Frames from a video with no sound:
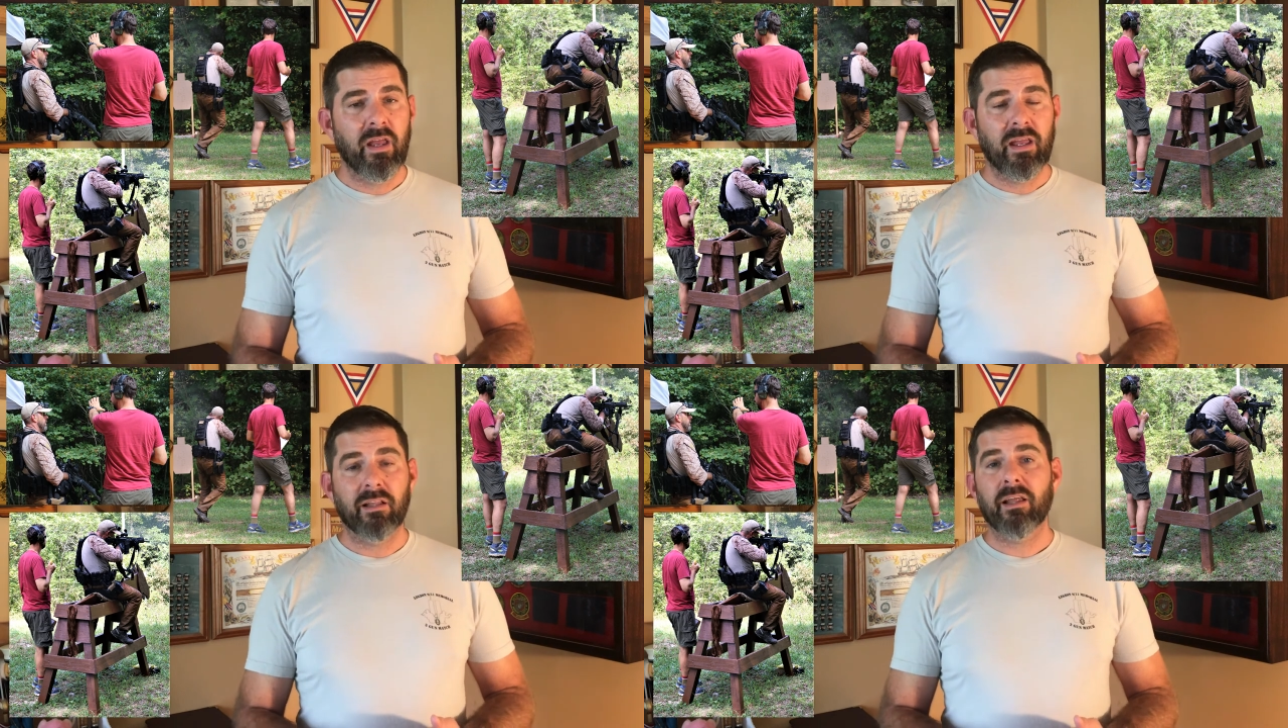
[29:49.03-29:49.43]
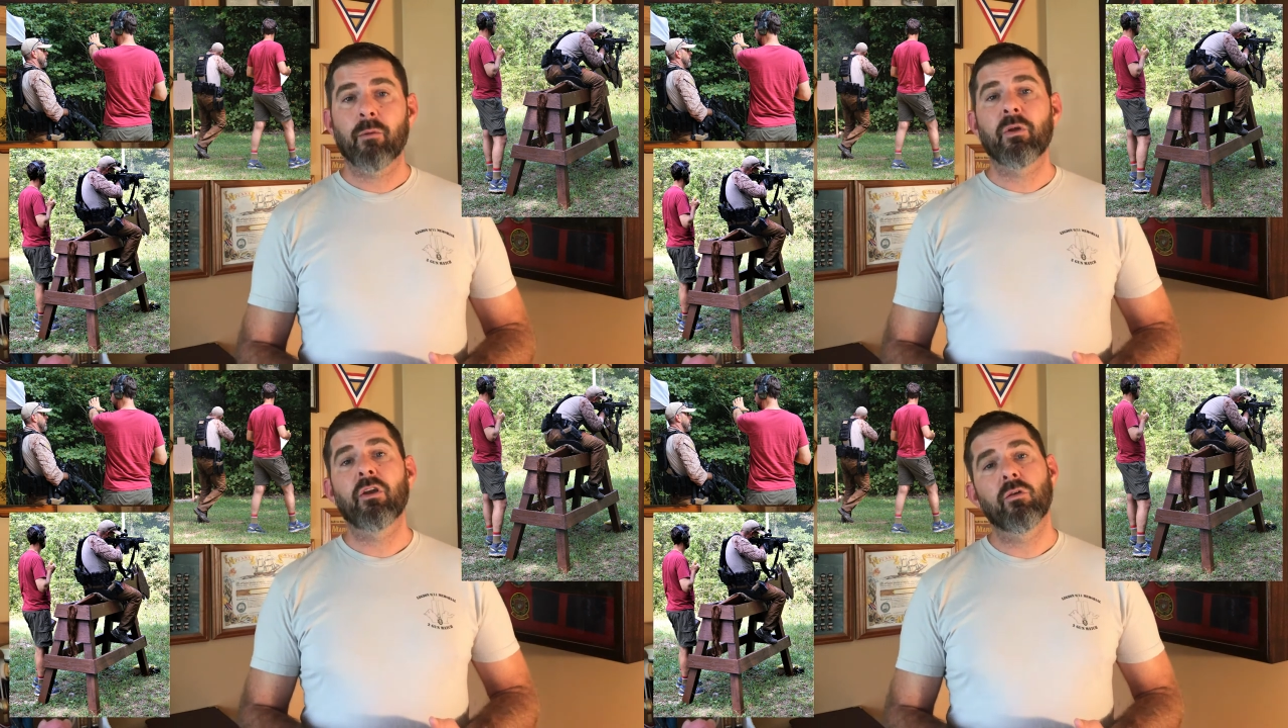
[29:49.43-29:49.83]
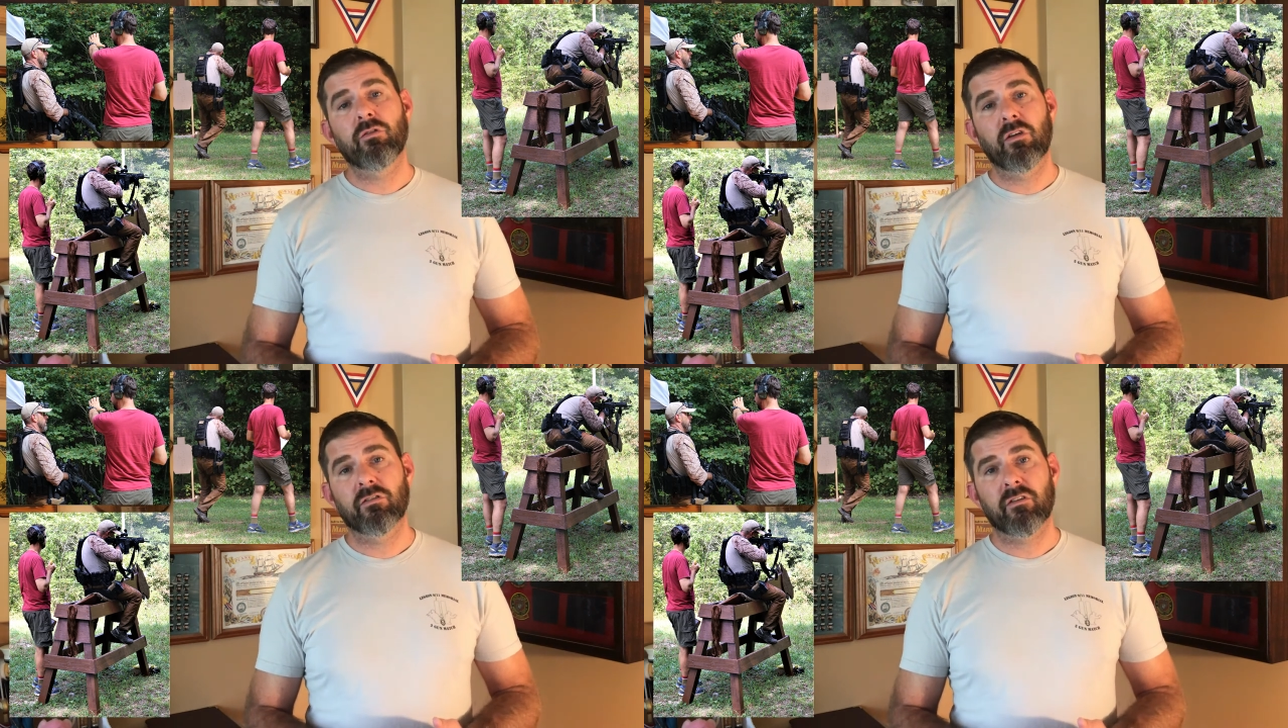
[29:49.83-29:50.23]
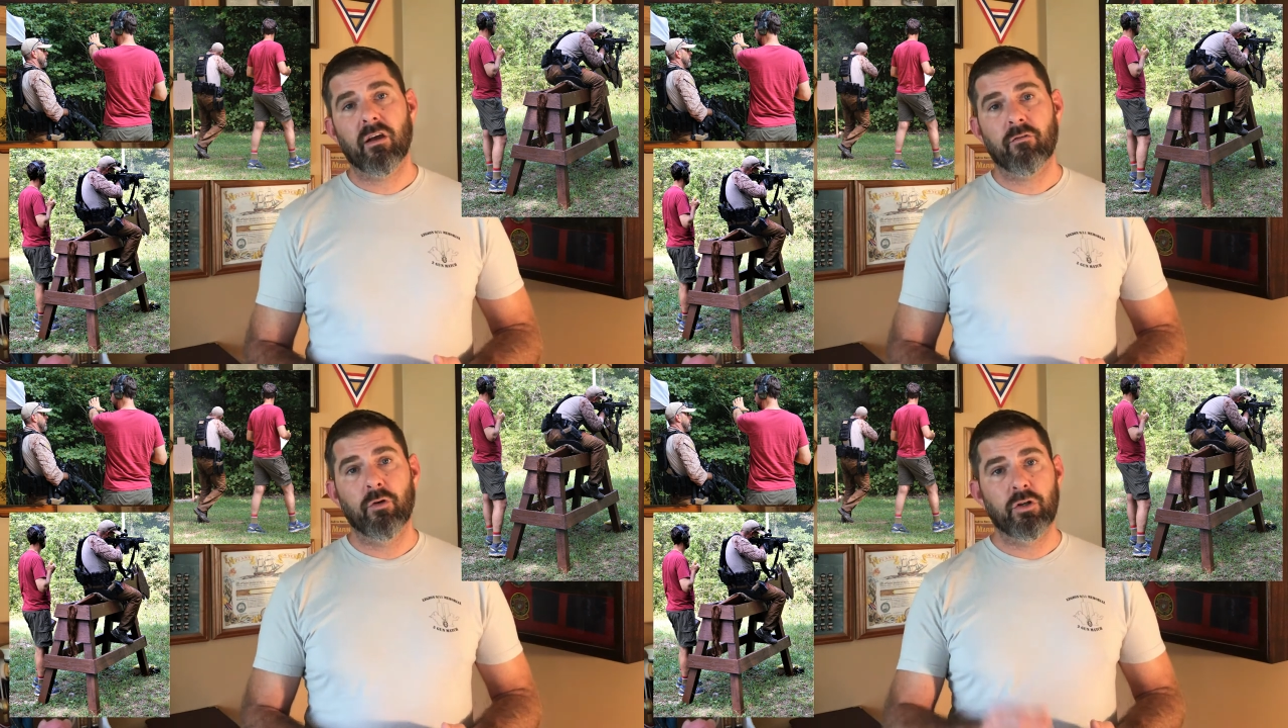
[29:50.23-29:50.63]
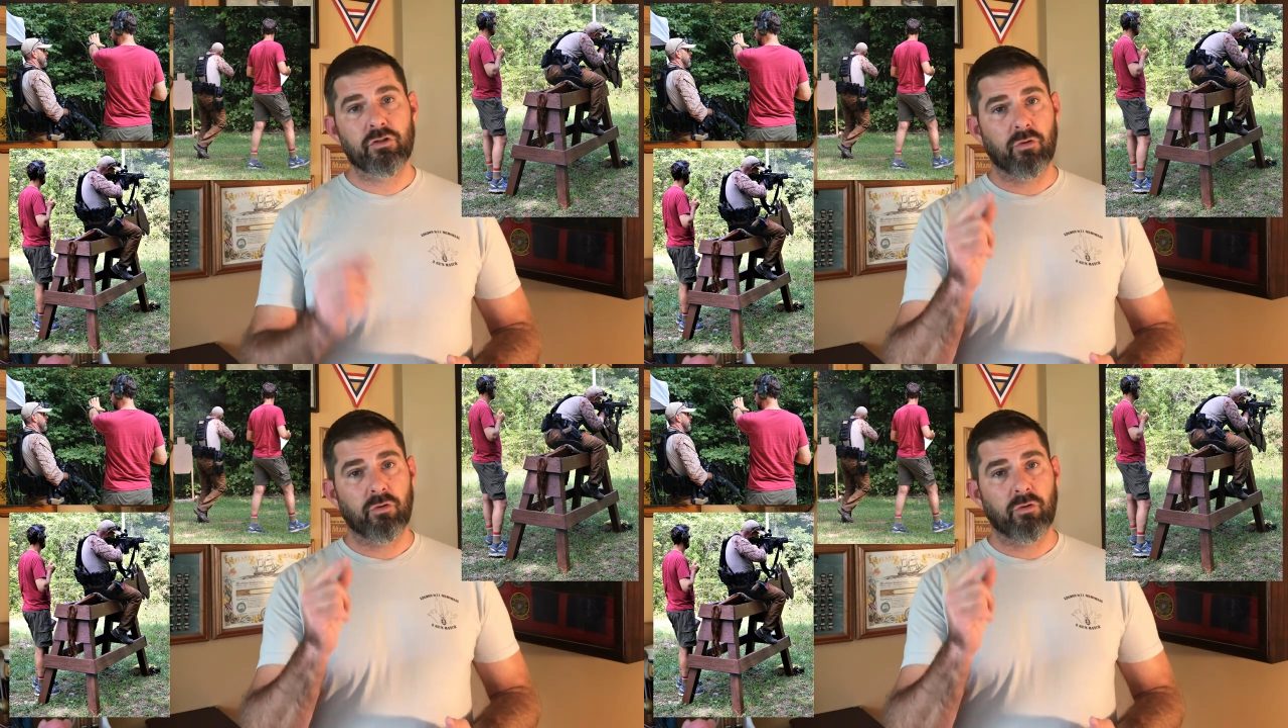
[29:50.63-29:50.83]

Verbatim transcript: He allowed me to use his stock footage.